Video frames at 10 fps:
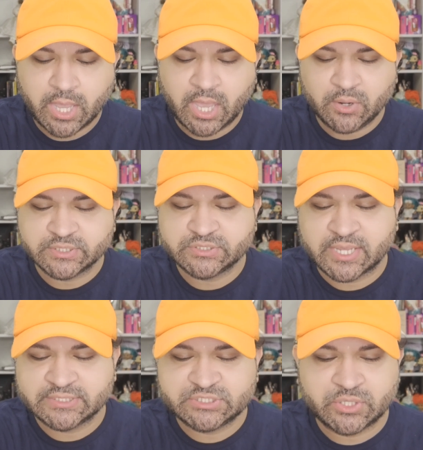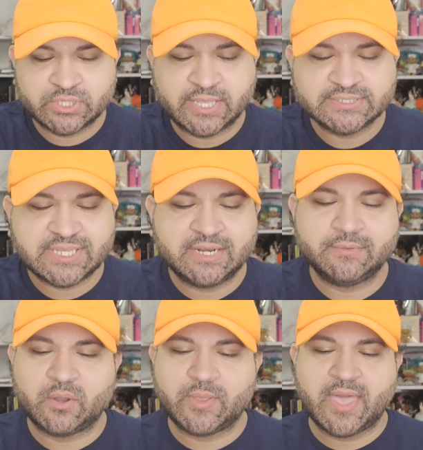Anyways, you guys, so the next
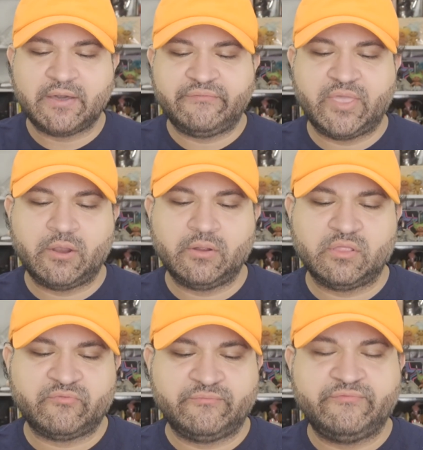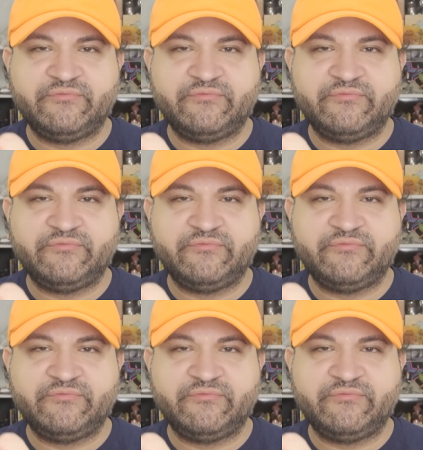item that we have here is from